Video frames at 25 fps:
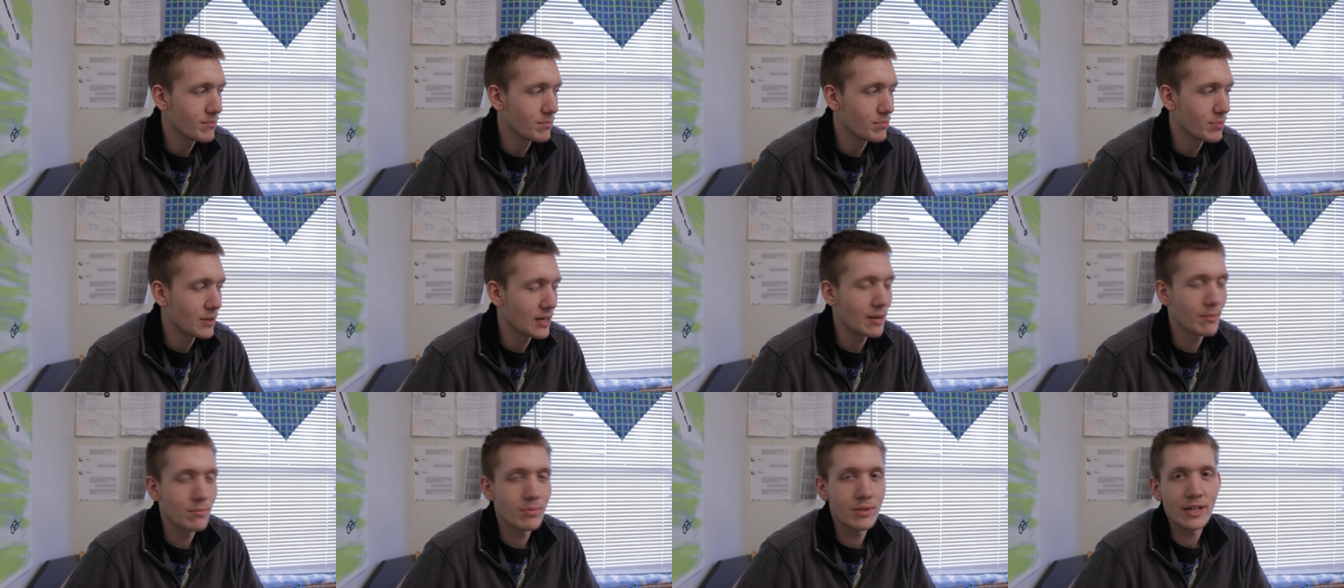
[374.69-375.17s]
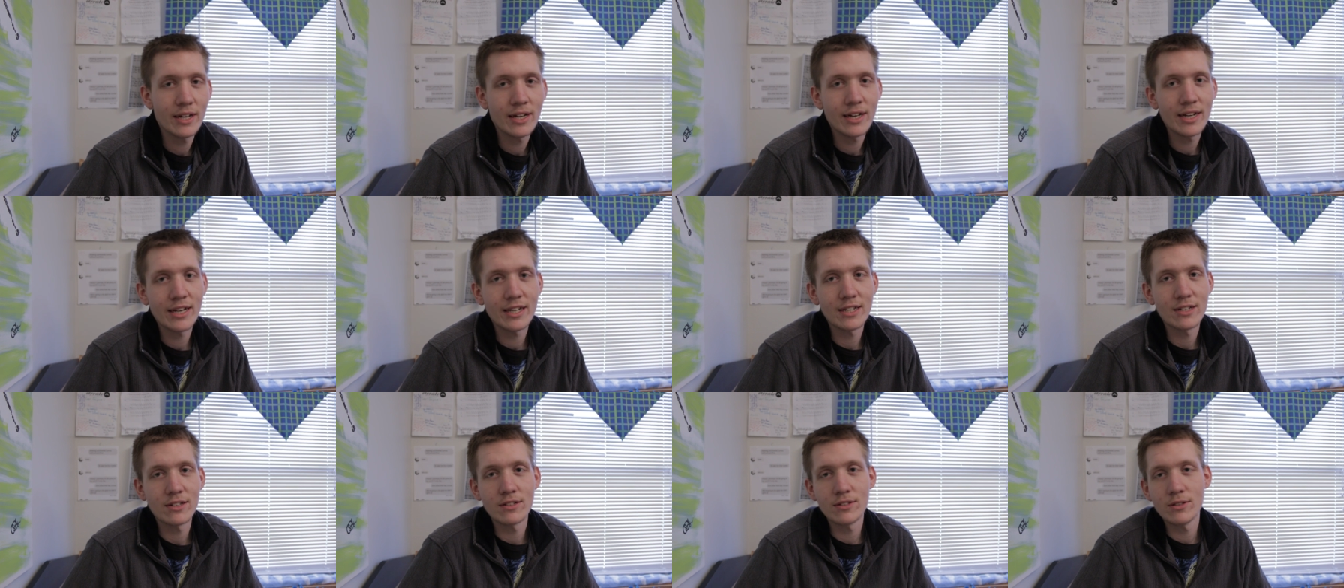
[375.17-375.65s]
But I'm
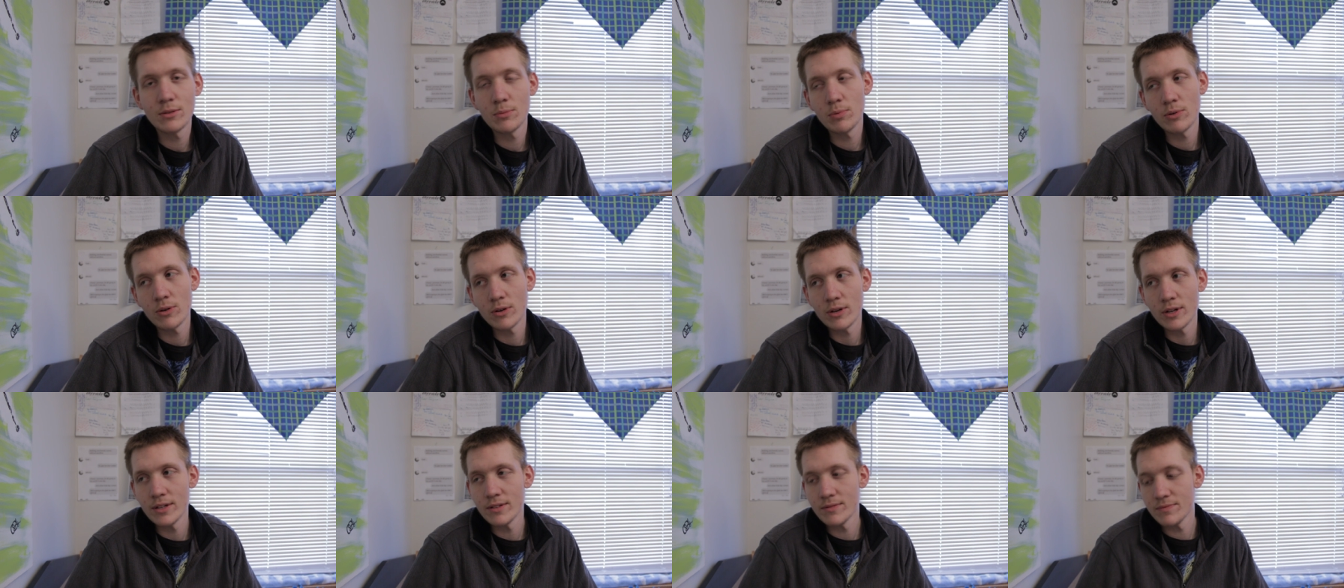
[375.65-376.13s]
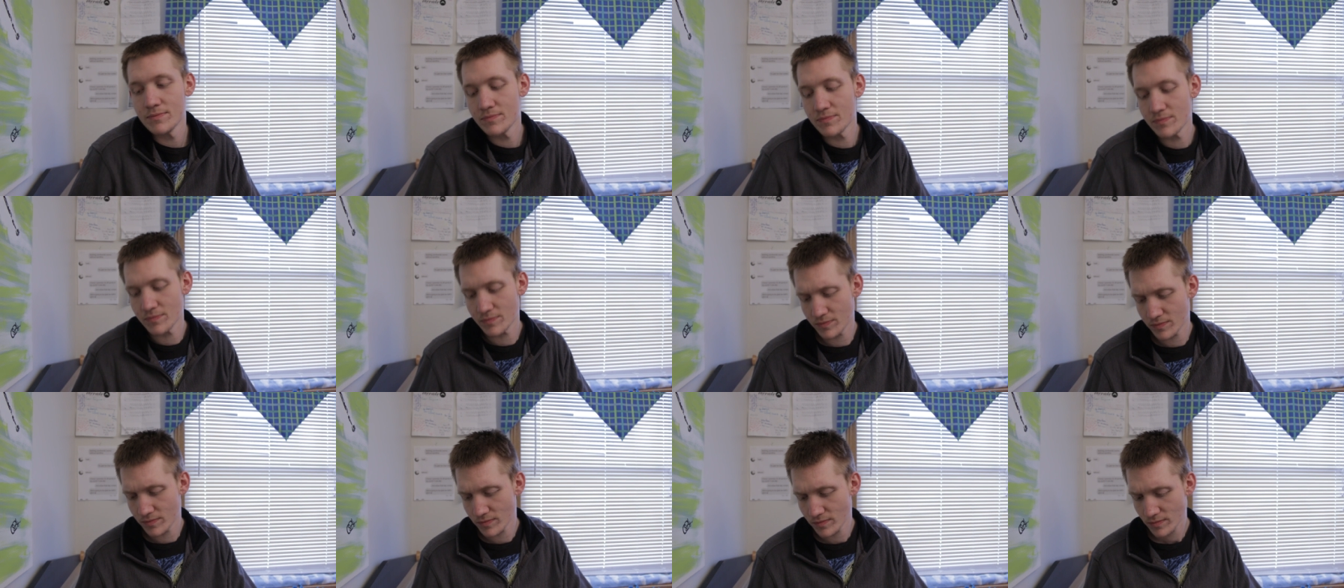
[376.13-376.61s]
planning to put
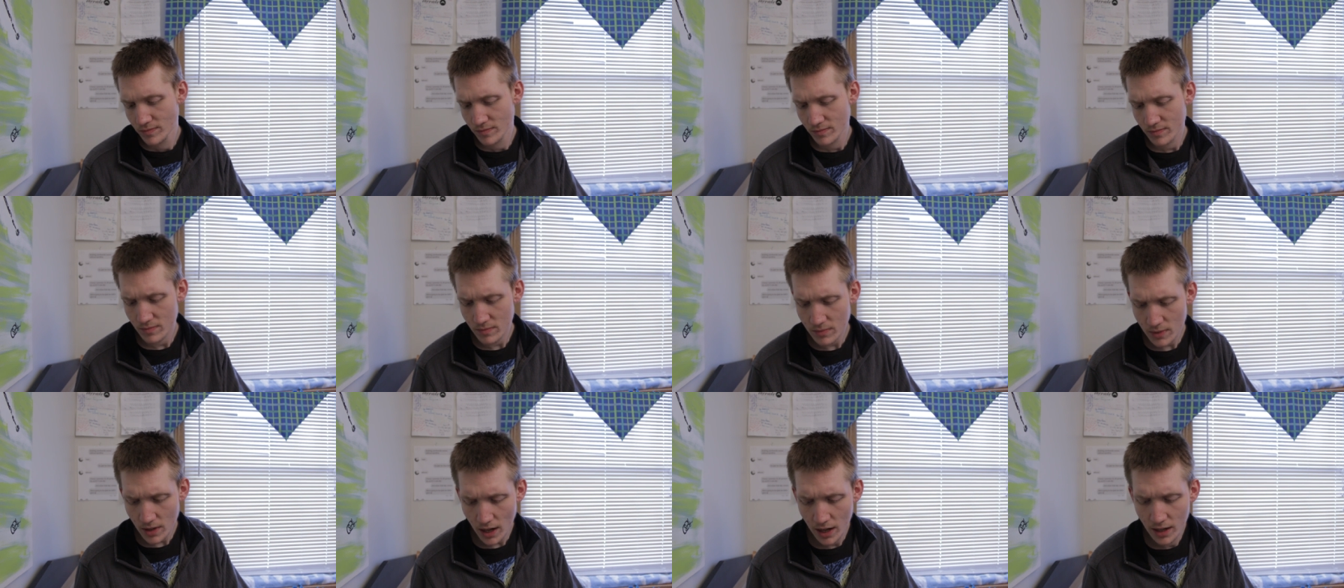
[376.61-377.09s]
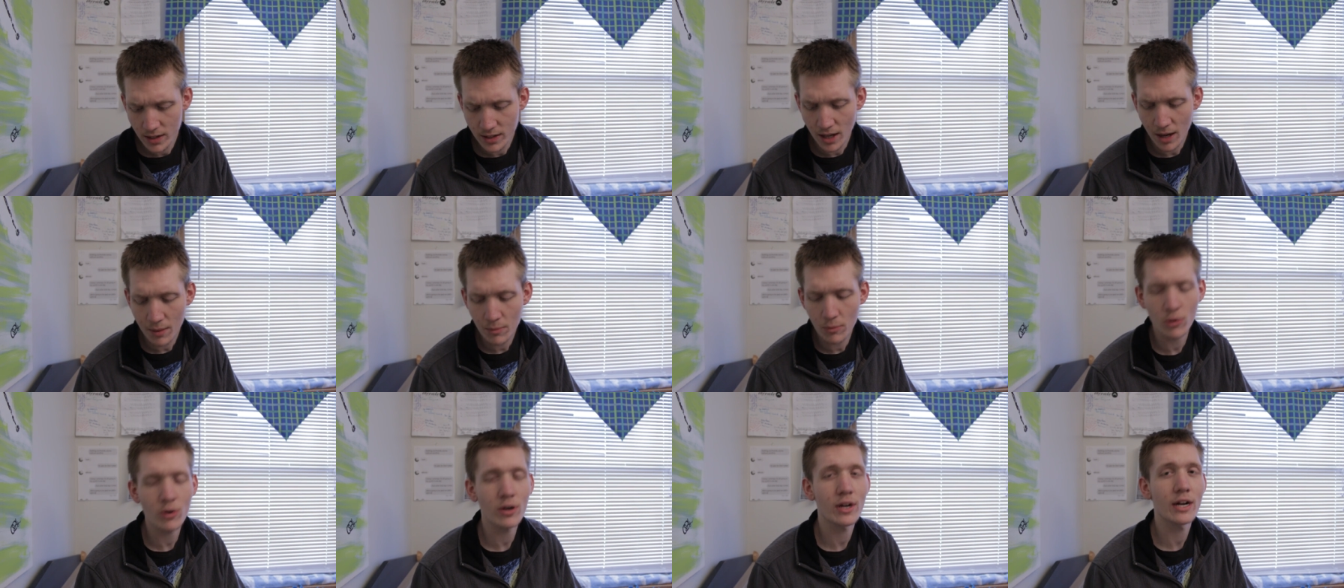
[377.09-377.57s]
a
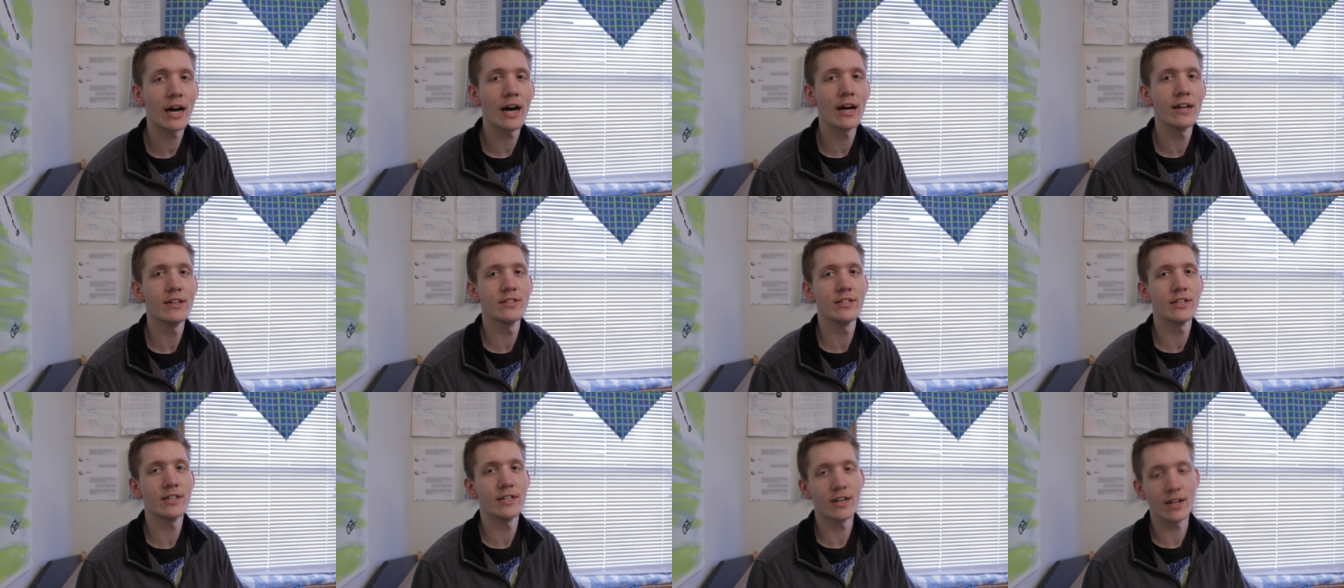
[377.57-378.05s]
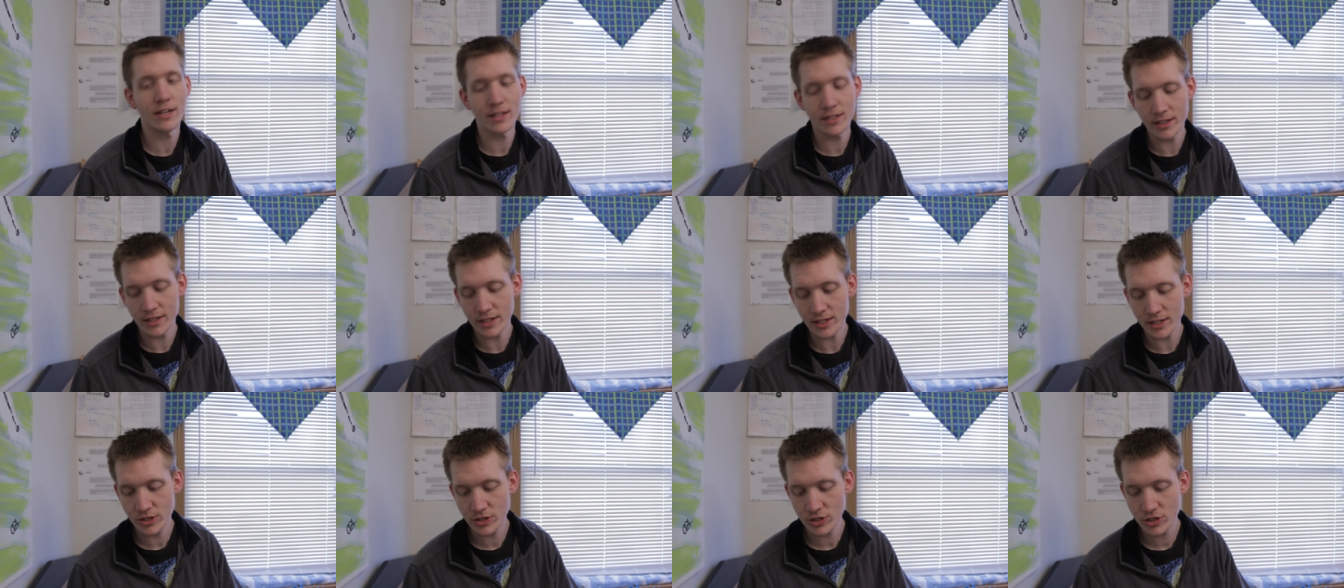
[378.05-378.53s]
lot more content on
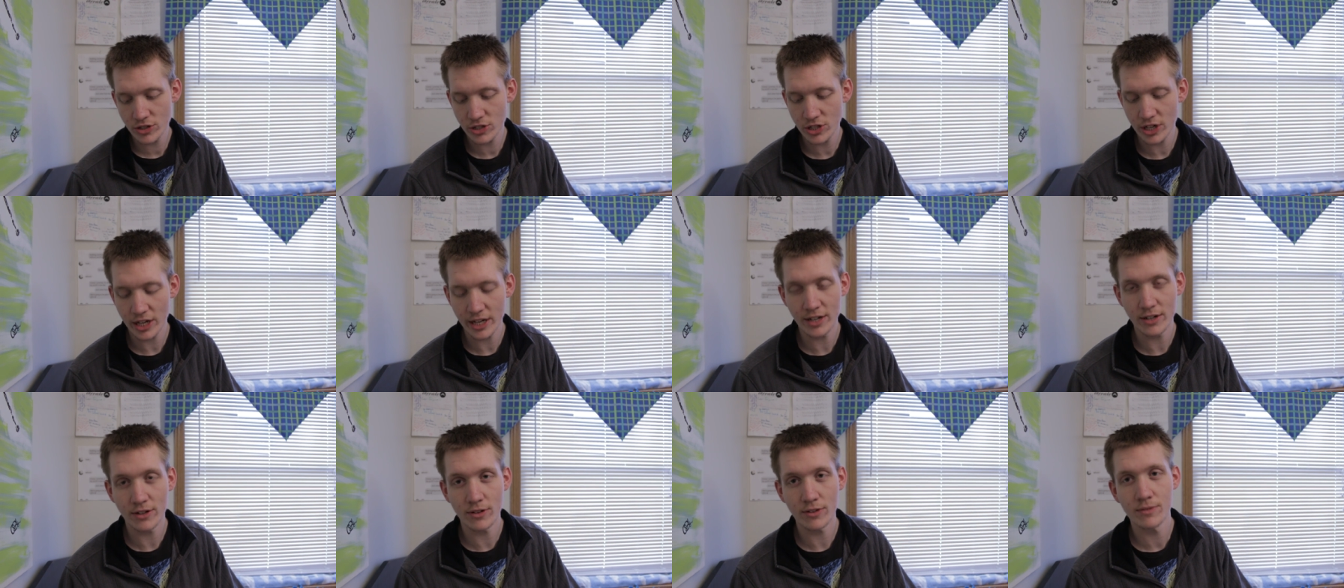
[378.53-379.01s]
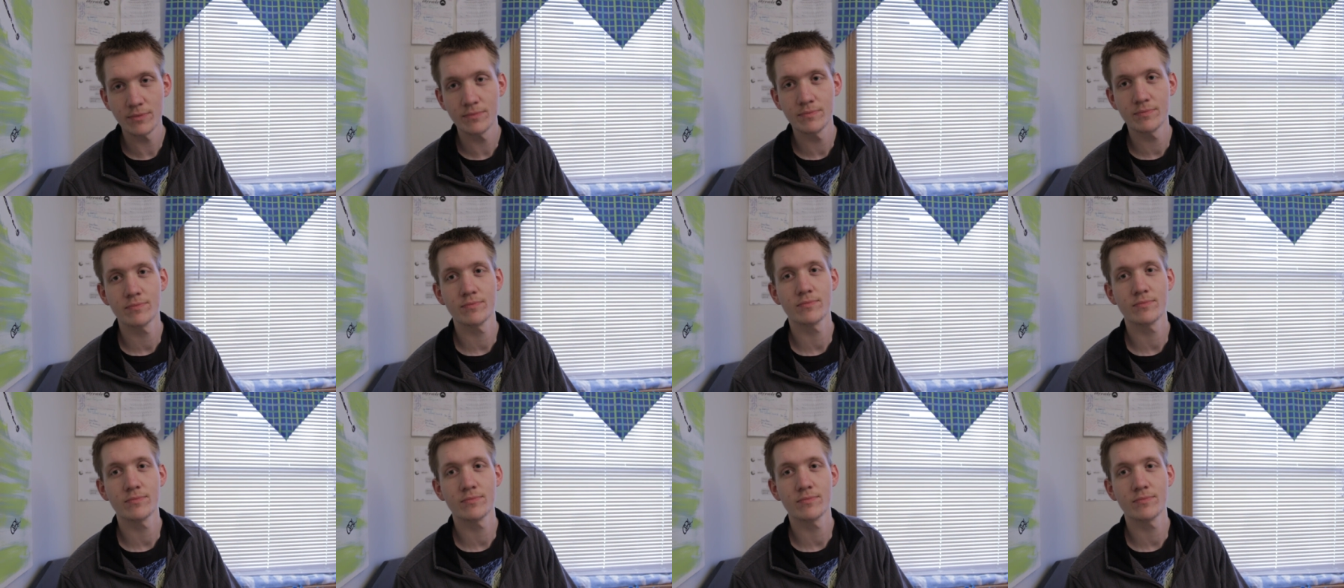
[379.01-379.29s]
this channel